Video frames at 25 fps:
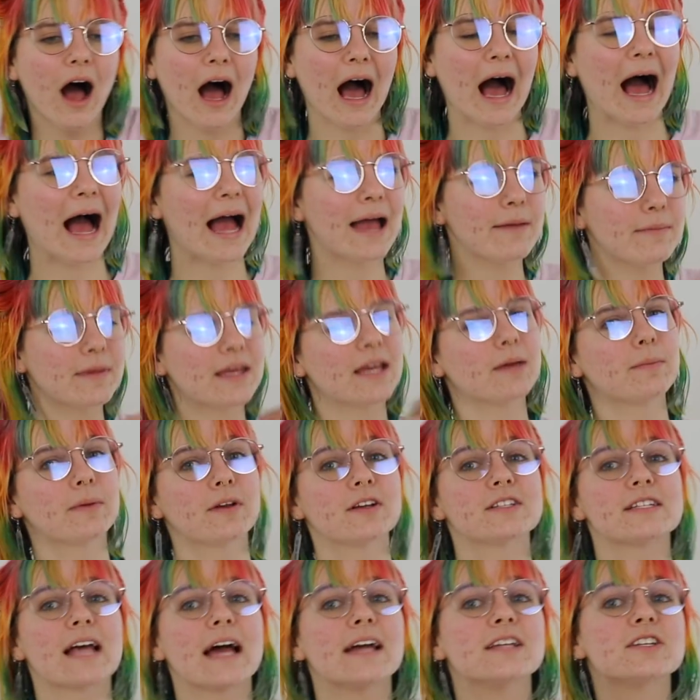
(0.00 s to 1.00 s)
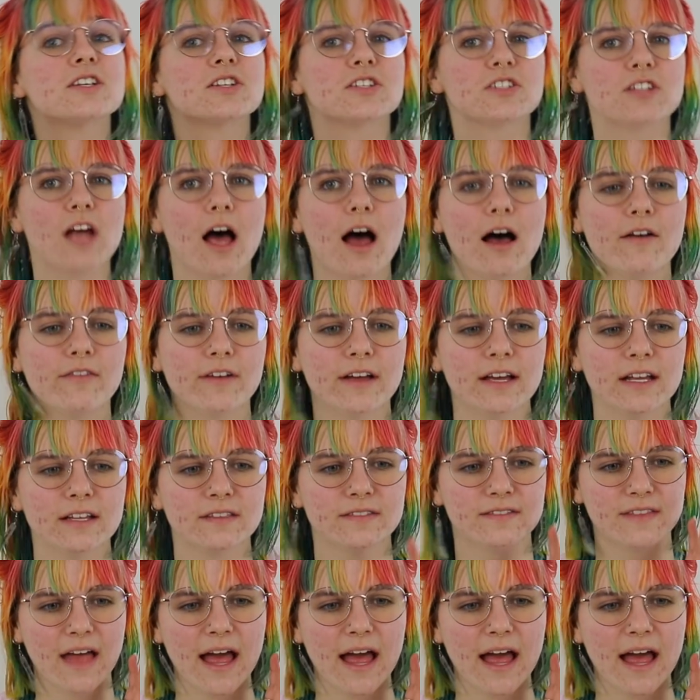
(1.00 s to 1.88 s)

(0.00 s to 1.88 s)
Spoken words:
I'm here because I deserve it,